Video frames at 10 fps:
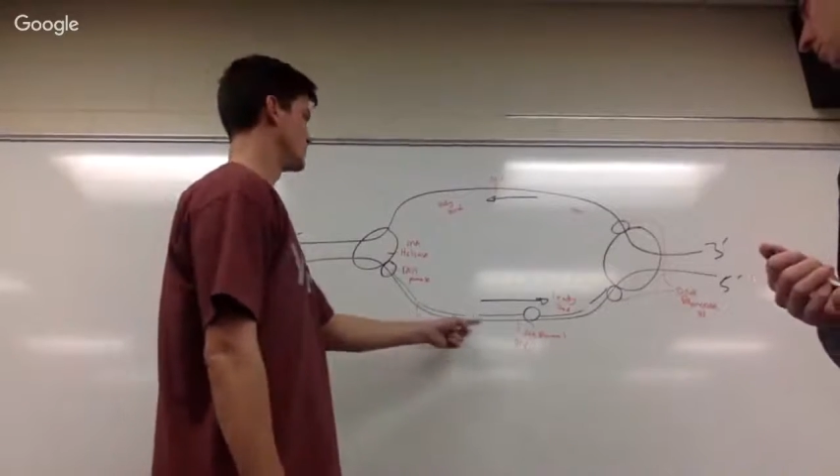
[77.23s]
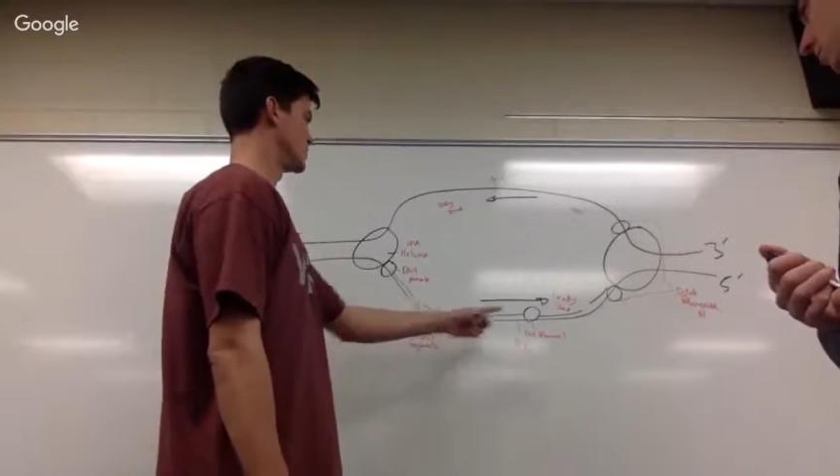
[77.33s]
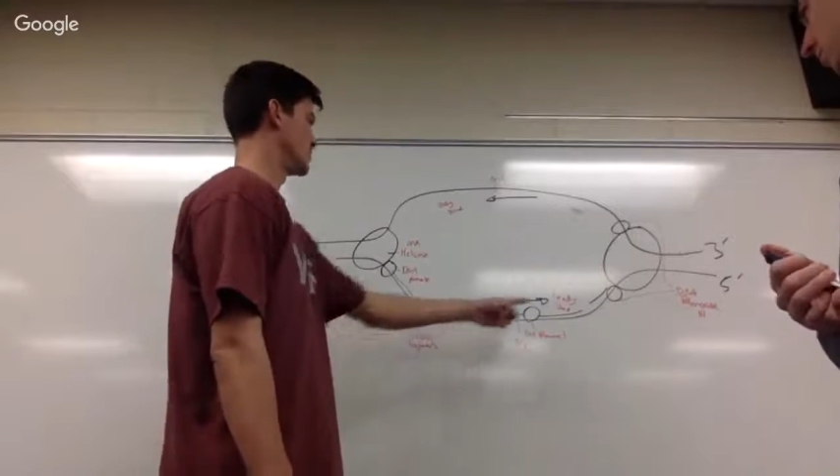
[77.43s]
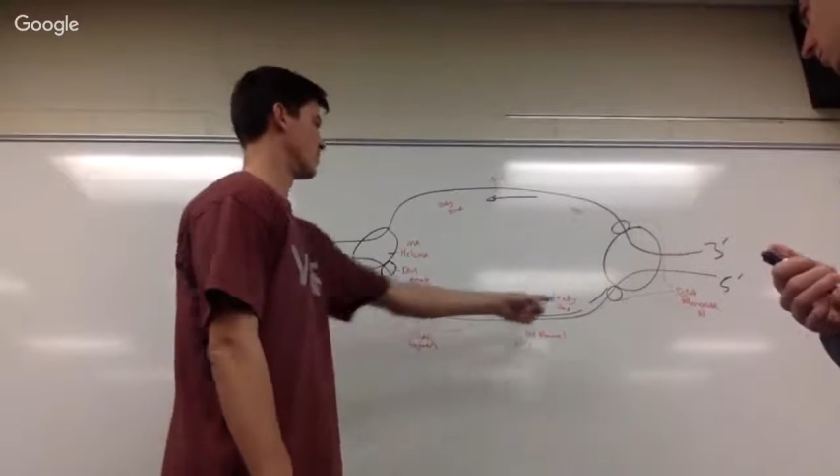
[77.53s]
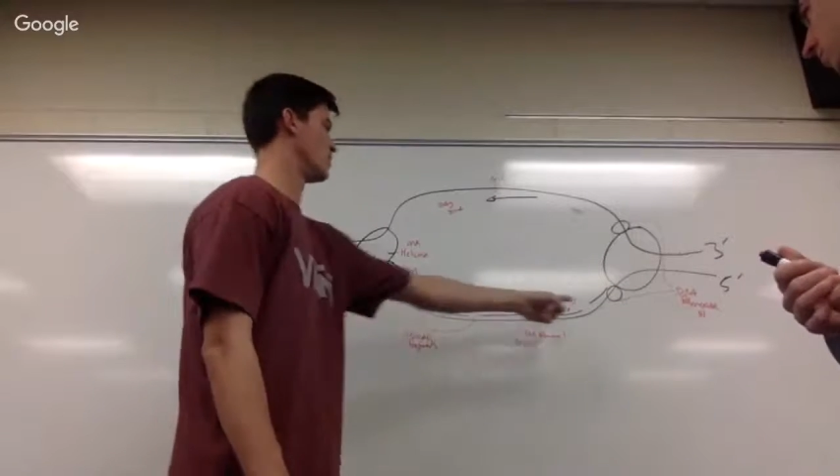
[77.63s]

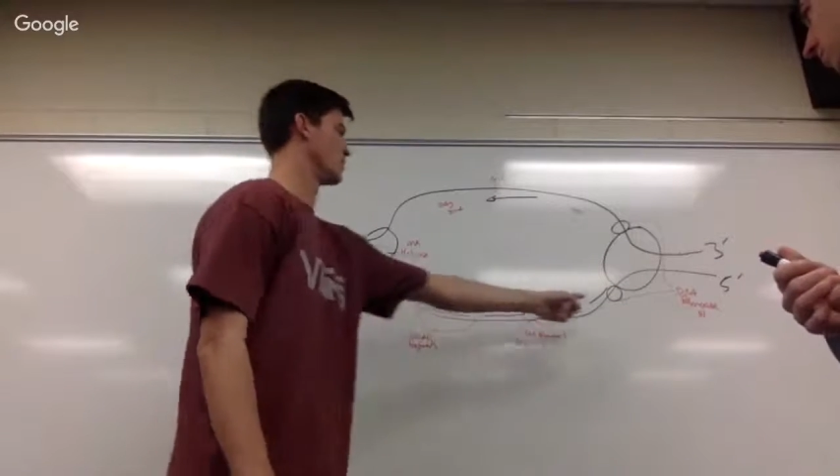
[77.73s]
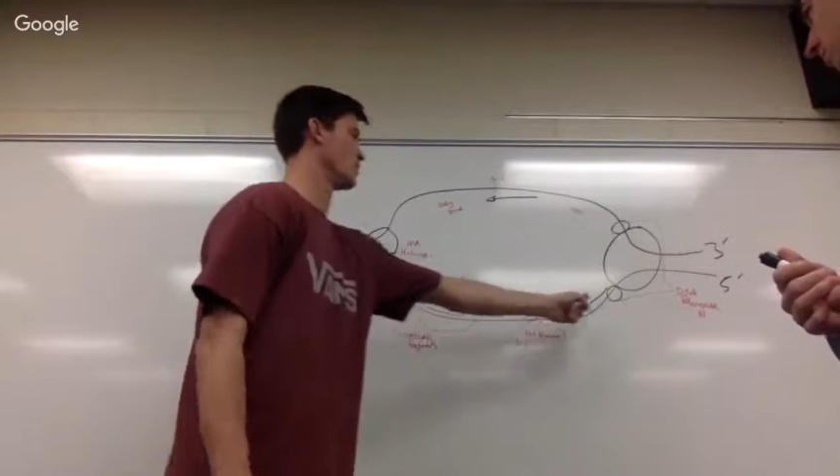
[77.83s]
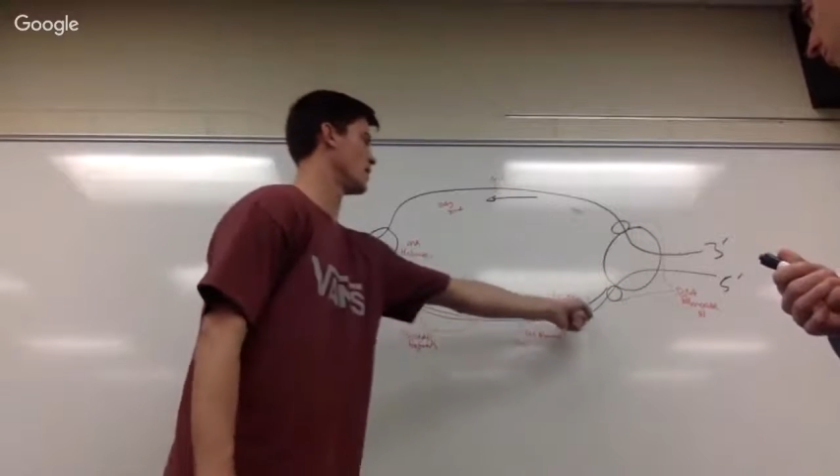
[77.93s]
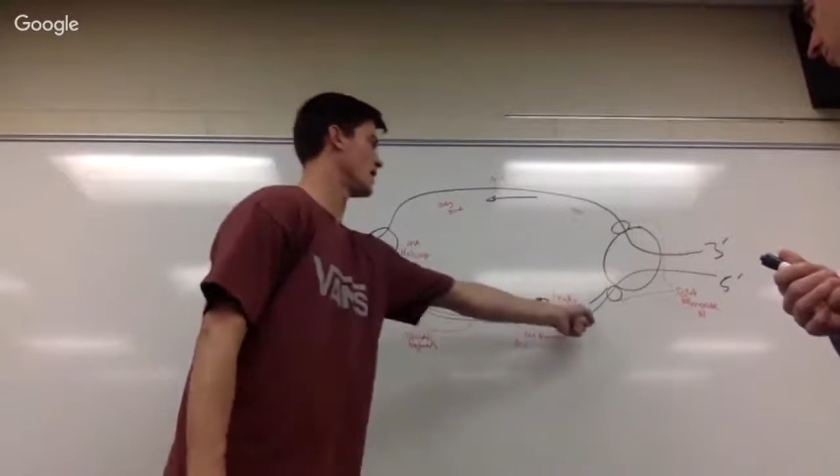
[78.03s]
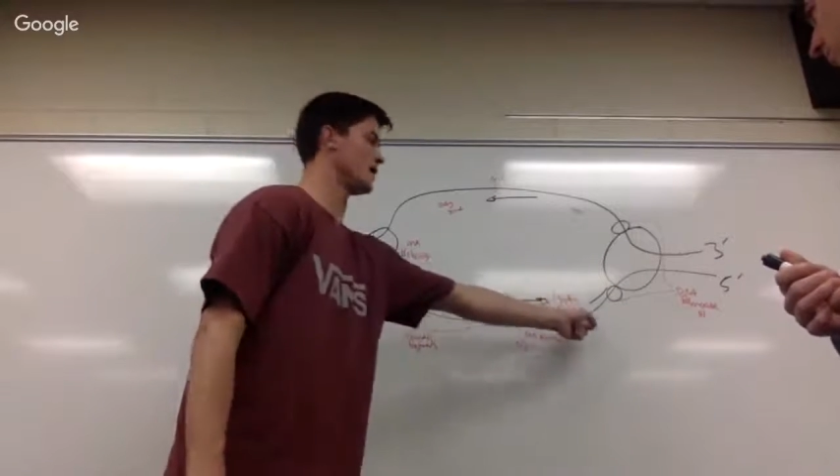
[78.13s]
just along
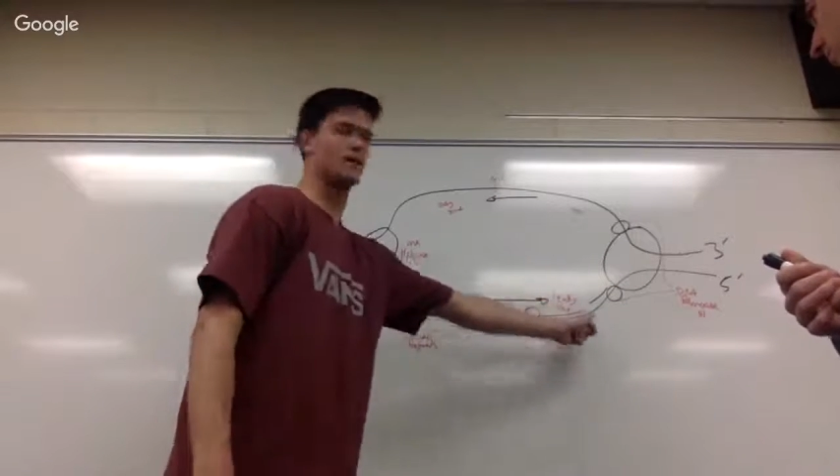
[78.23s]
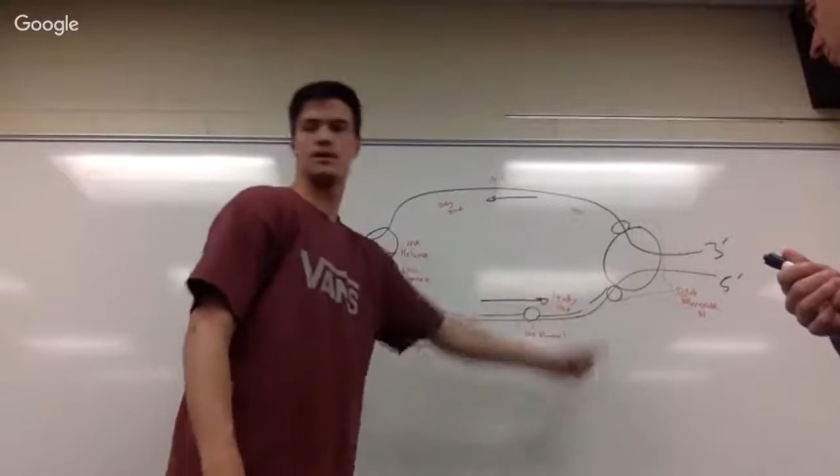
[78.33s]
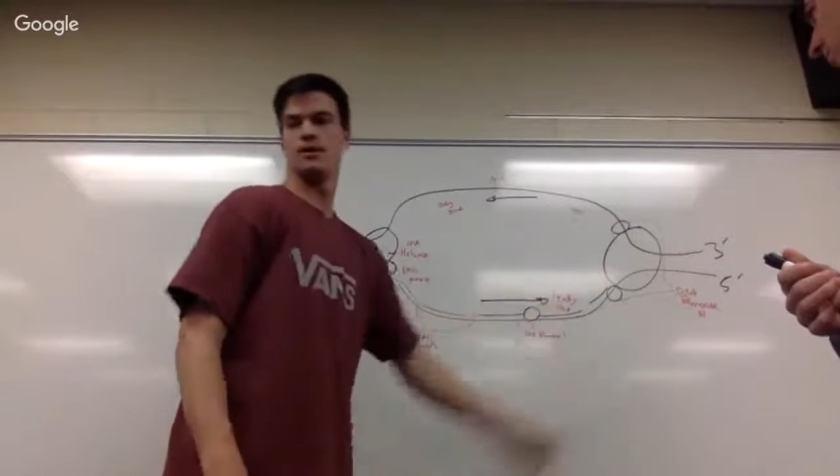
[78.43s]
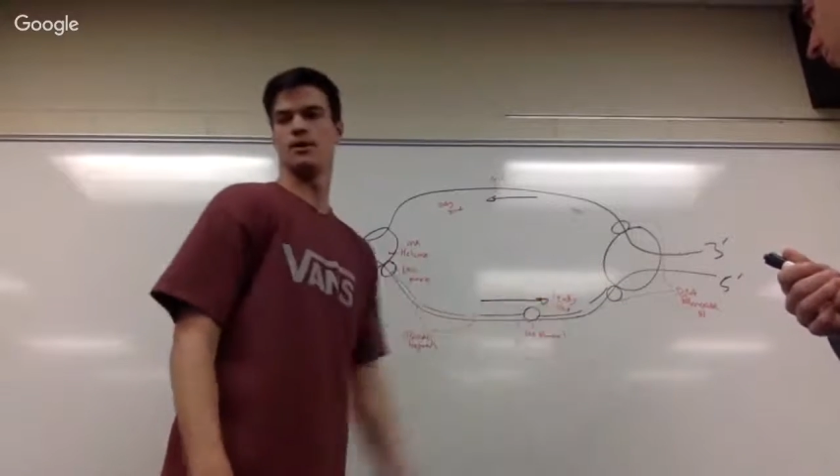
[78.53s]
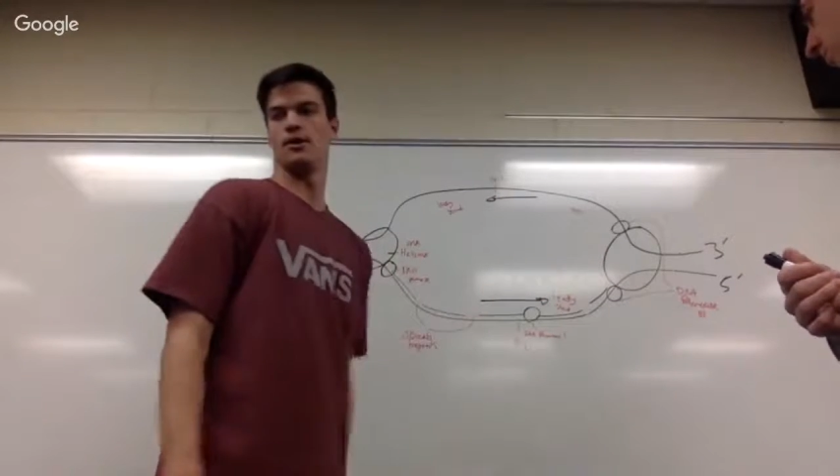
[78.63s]
the way
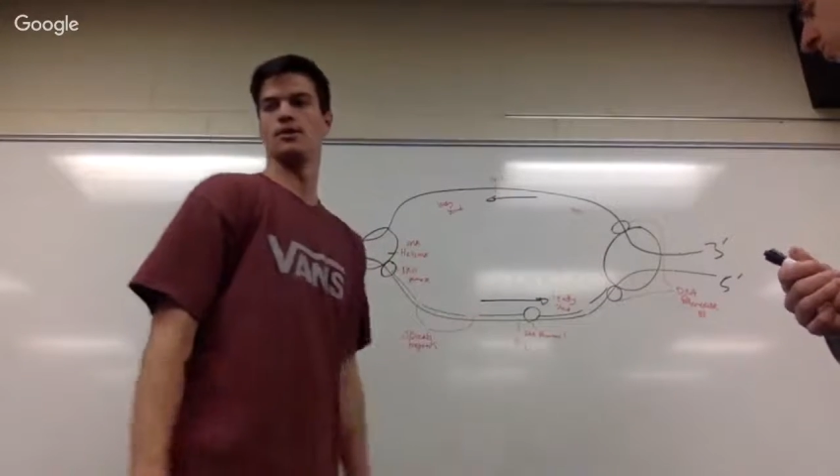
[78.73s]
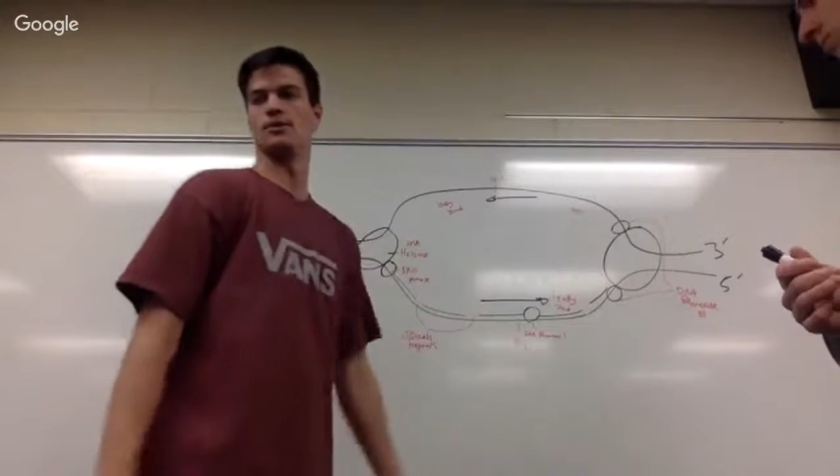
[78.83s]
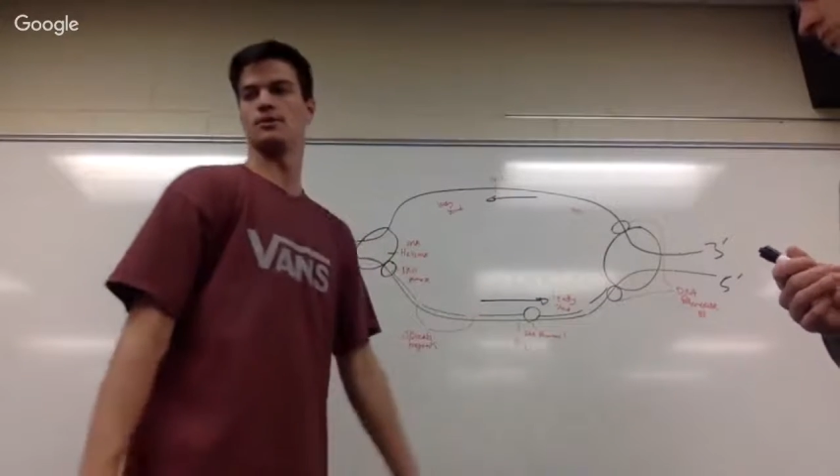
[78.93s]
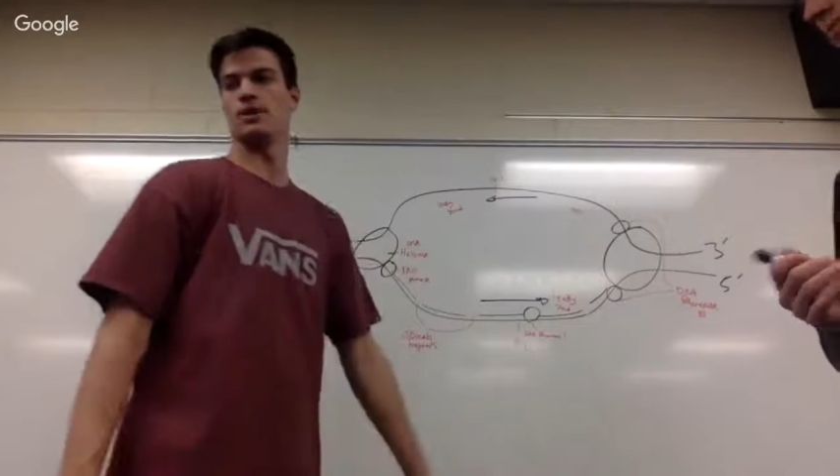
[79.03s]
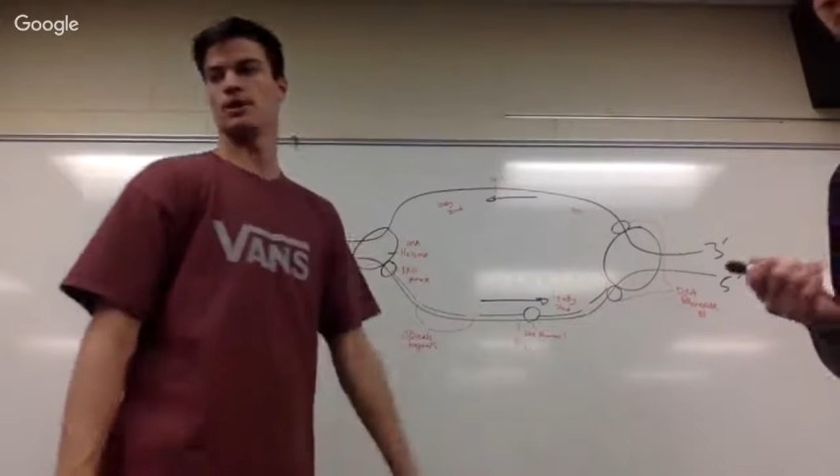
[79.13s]
of
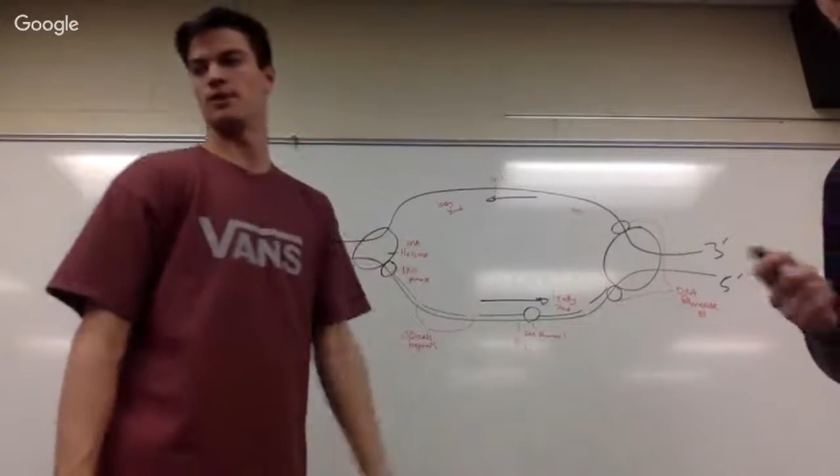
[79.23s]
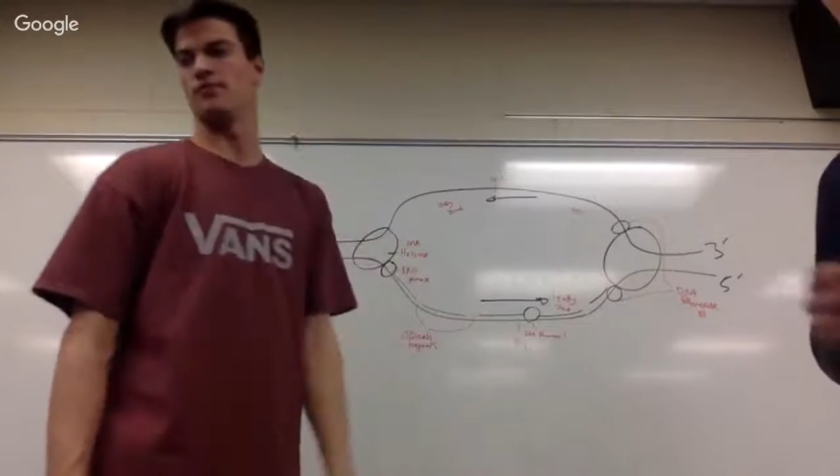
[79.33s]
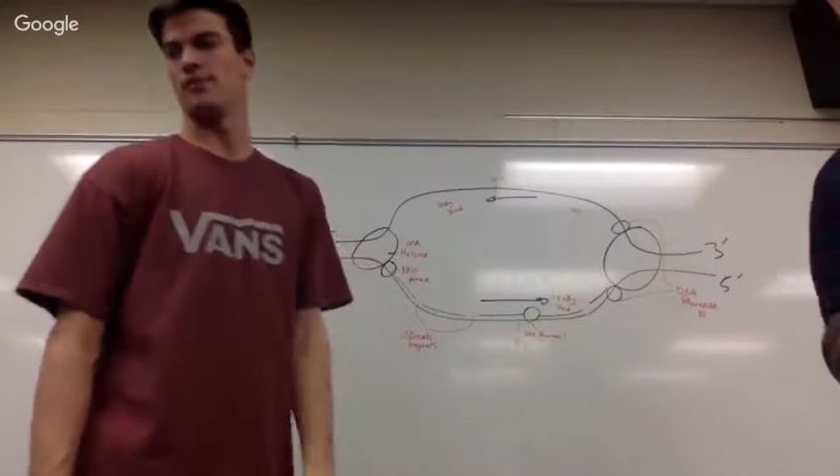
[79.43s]
the Ozaki